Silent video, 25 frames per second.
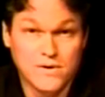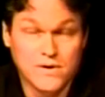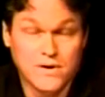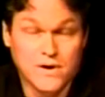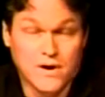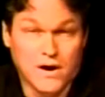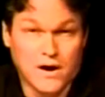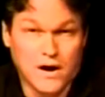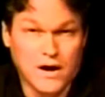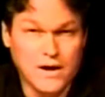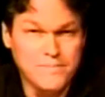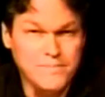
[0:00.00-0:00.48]

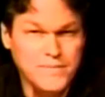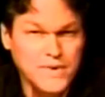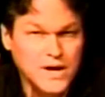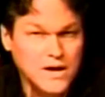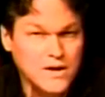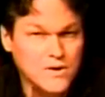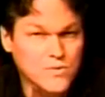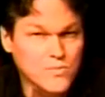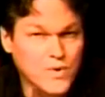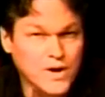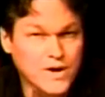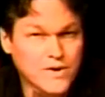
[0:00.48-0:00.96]
I'm
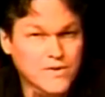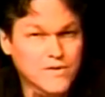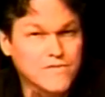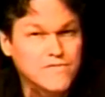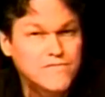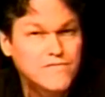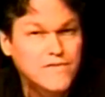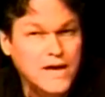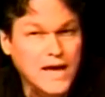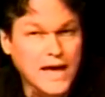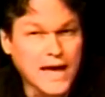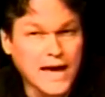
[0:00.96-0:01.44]
not aware
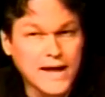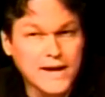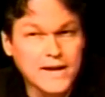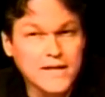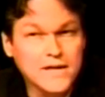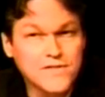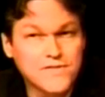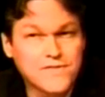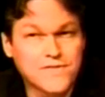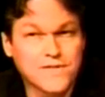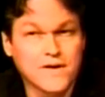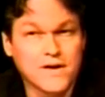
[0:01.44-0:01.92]
of
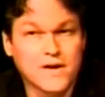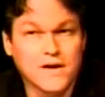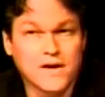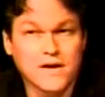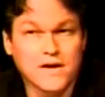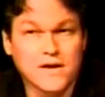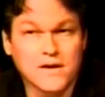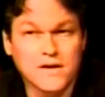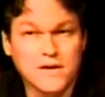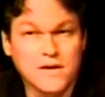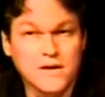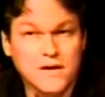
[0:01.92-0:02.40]

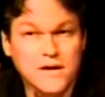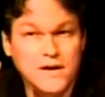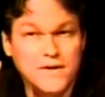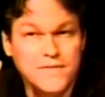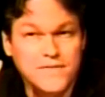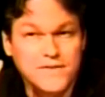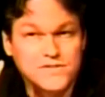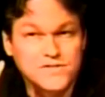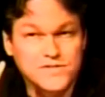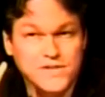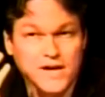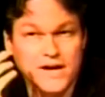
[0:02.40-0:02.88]
anything in
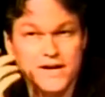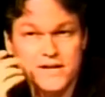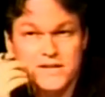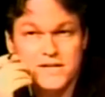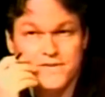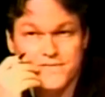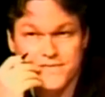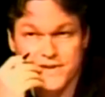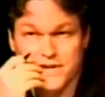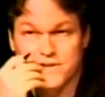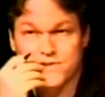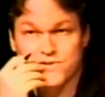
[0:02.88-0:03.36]
the
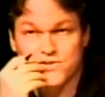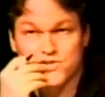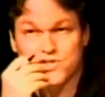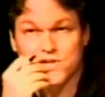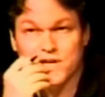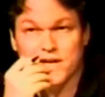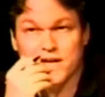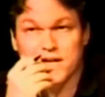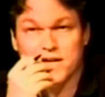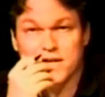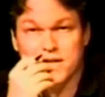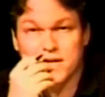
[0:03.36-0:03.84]
scientific
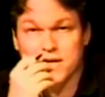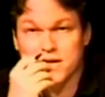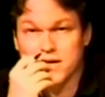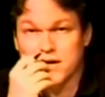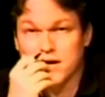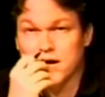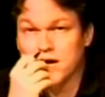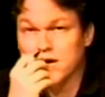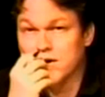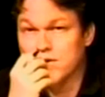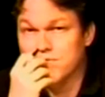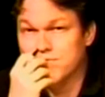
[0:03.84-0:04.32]
understanding
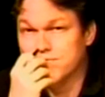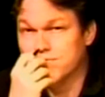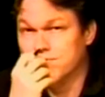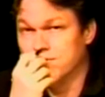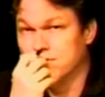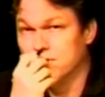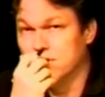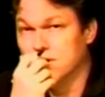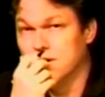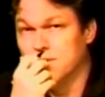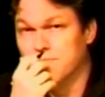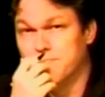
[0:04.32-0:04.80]
of
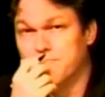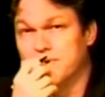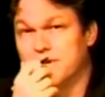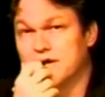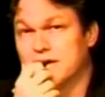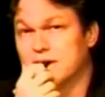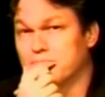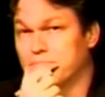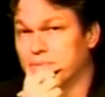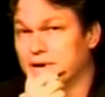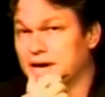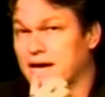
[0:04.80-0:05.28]
the
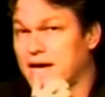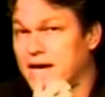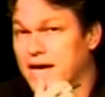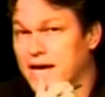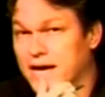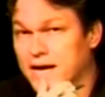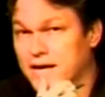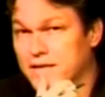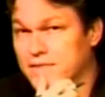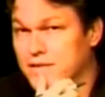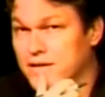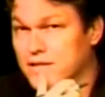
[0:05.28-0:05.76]
Big
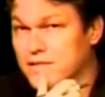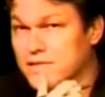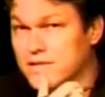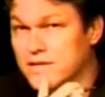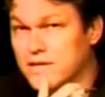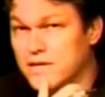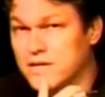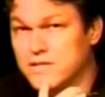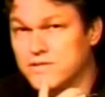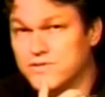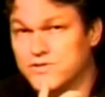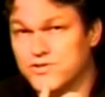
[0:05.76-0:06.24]
Bang that
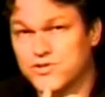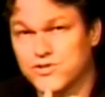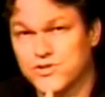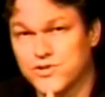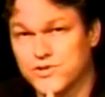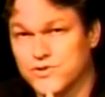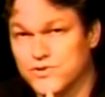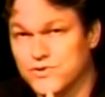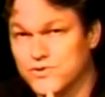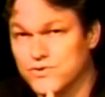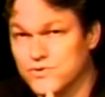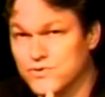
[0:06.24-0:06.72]
leads
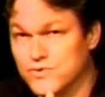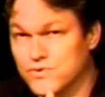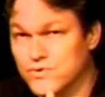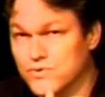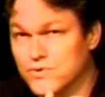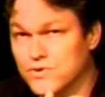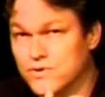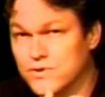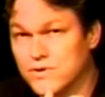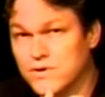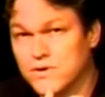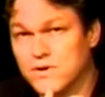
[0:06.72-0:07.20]

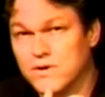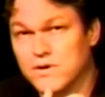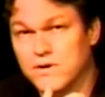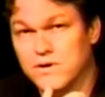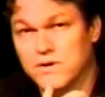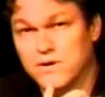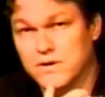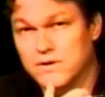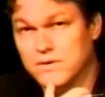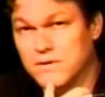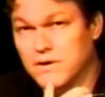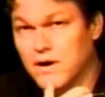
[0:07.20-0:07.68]
to
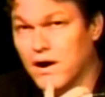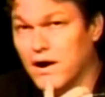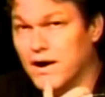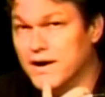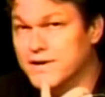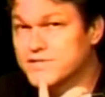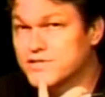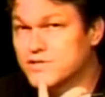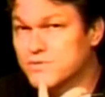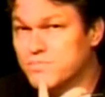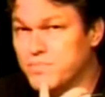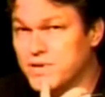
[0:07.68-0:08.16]

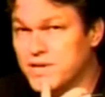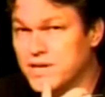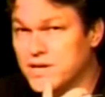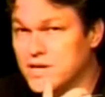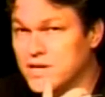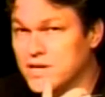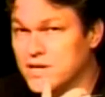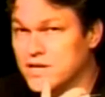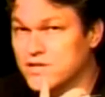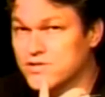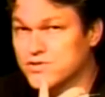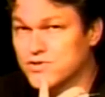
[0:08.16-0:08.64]
us
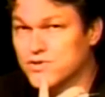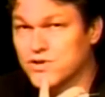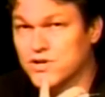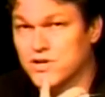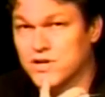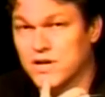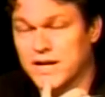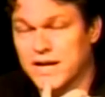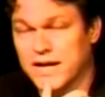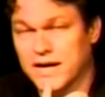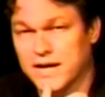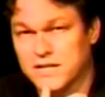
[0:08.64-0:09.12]
being
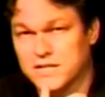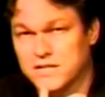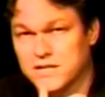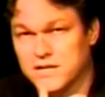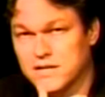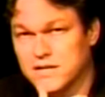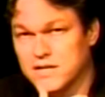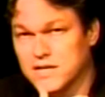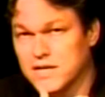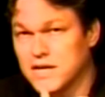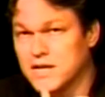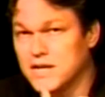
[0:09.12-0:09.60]

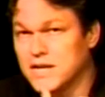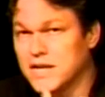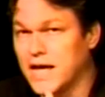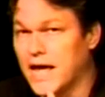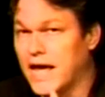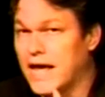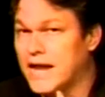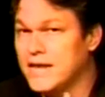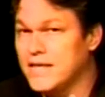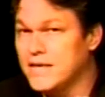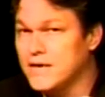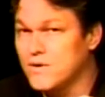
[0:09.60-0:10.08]
interconnected in
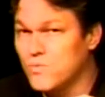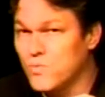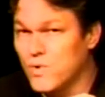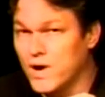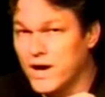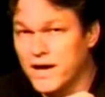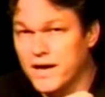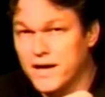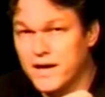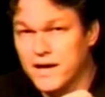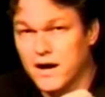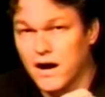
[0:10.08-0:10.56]
any
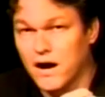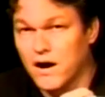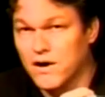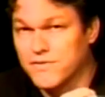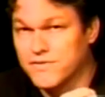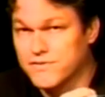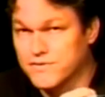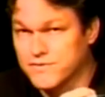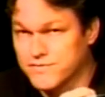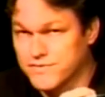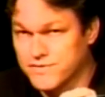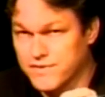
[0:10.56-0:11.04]
way
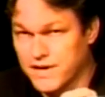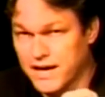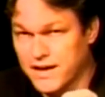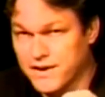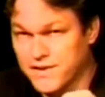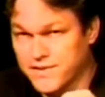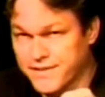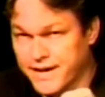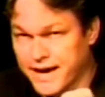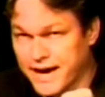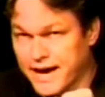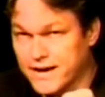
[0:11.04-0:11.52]
other
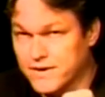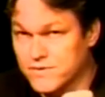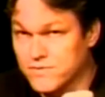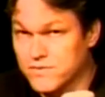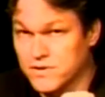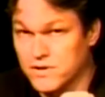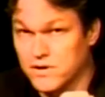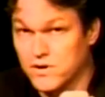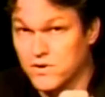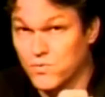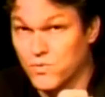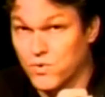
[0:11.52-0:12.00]
than that,
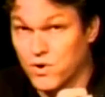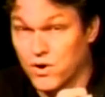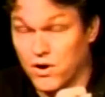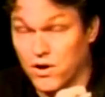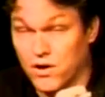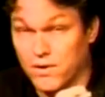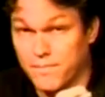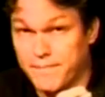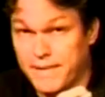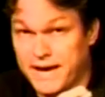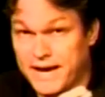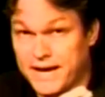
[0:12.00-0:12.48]
we're
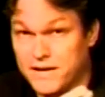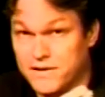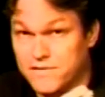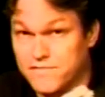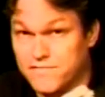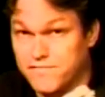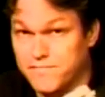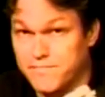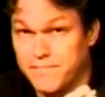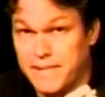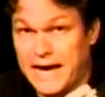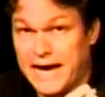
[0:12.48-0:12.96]
all made
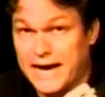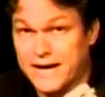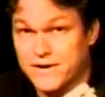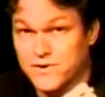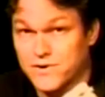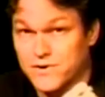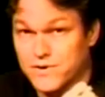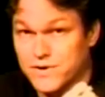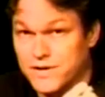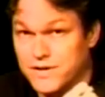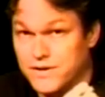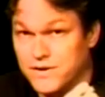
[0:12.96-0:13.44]
of
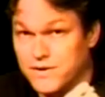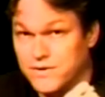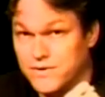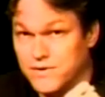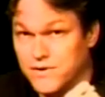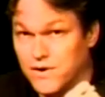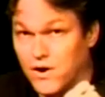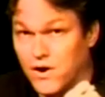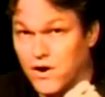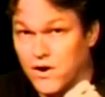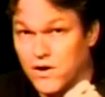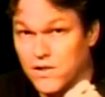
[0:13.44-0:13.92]
matter and
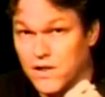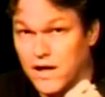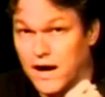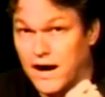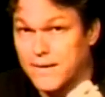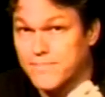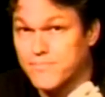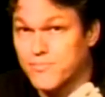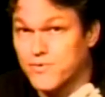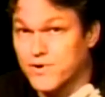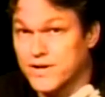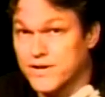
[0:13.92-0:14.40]
all
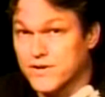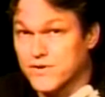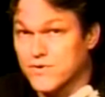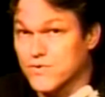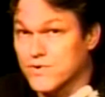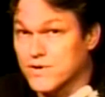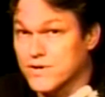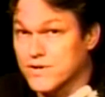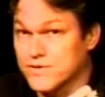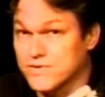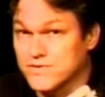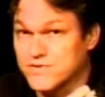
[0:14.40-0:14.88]
operate
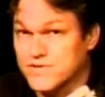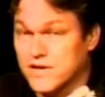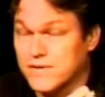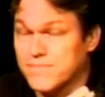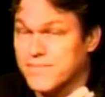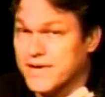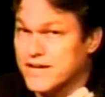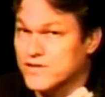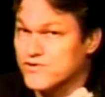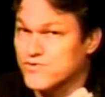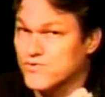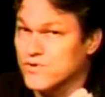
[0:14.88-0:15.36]
according to the same
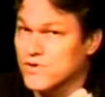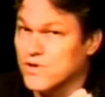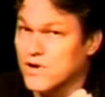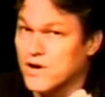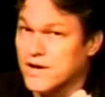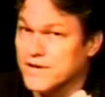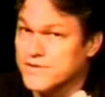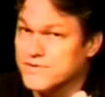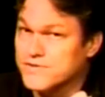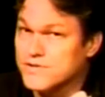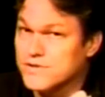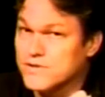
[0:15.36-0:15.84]
natural
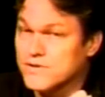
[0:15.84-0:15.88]
laws.